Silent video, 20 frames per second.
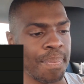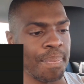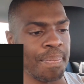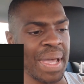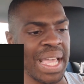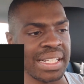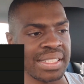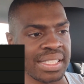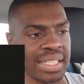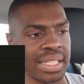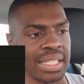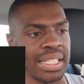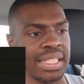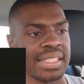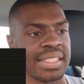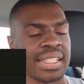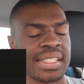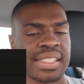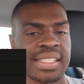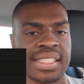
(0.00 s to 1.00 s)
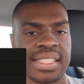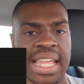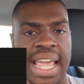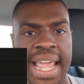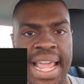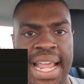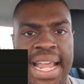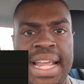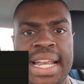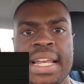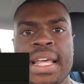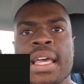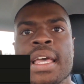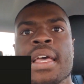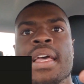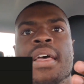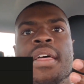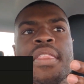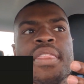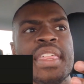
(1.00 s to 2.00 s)
basically sustain
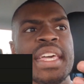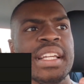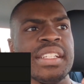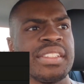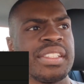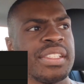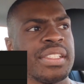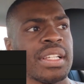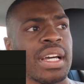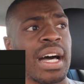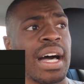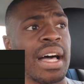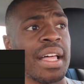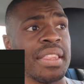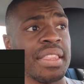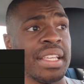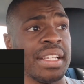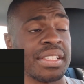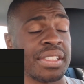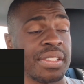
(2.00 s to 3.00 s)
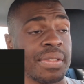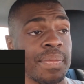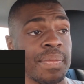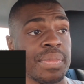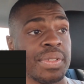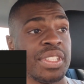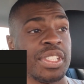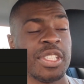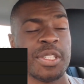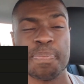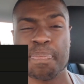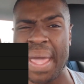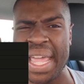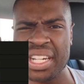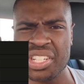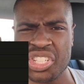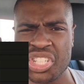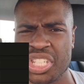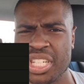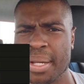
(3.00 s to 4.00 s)
this
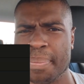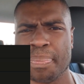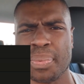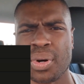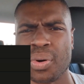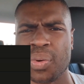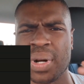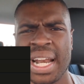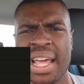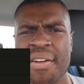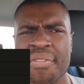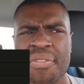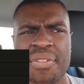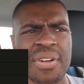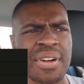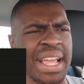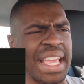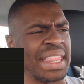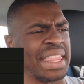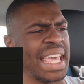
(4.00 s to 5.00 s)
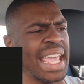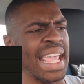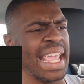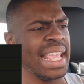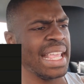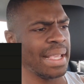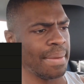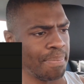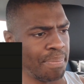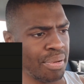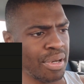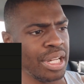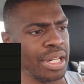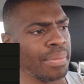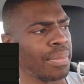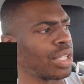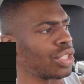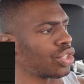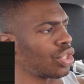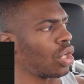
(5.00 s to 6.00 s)
spaceship or whatever, and they pretty
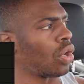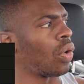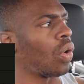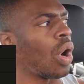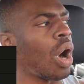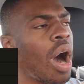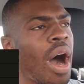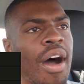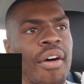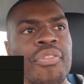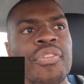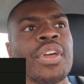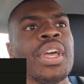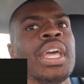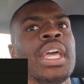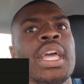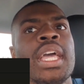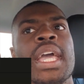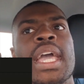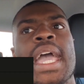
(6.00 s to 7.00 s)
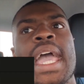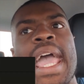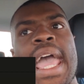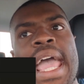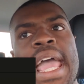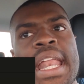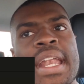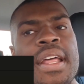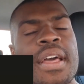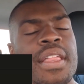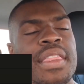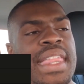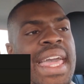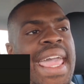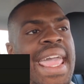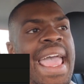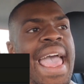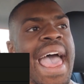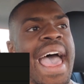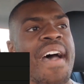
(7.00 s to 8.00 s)
much go off and
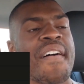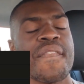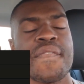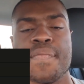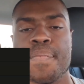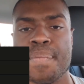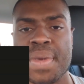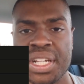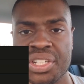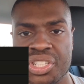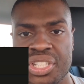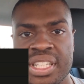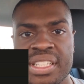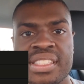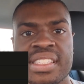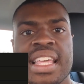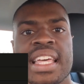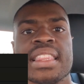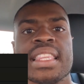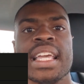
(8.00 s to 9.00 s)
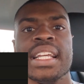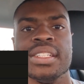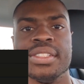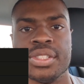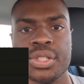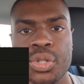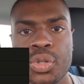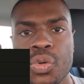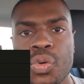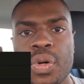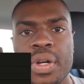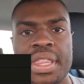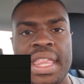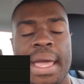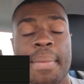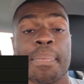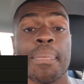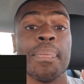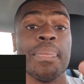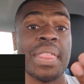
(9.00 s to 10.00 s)
they have missions that they do,
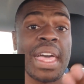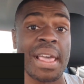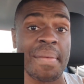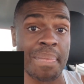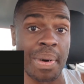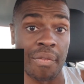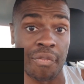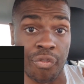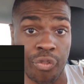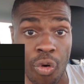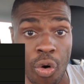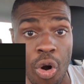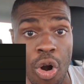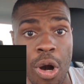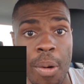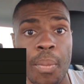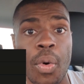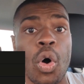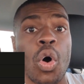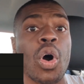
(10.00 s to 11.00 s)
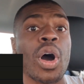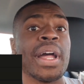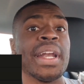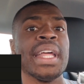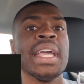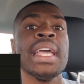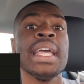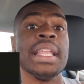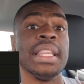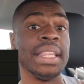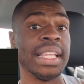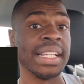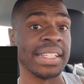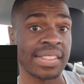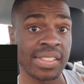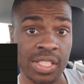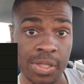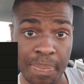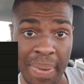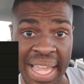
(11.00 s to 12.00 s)
that they perform on
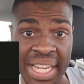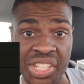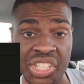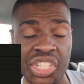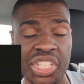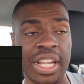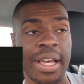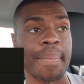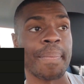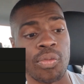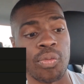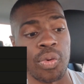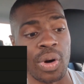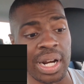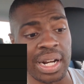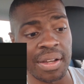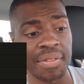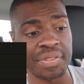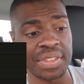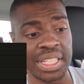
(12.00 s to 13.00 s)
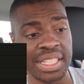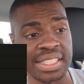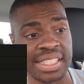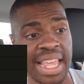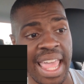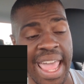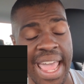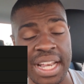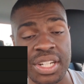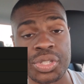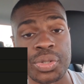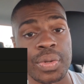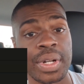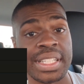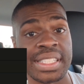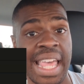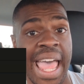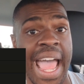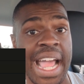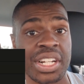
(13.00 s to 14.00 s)
this spaceship. One of these
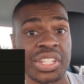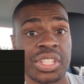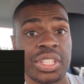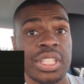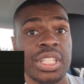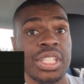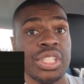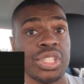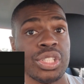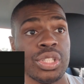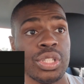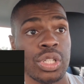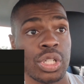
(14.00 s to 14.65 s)
androids actually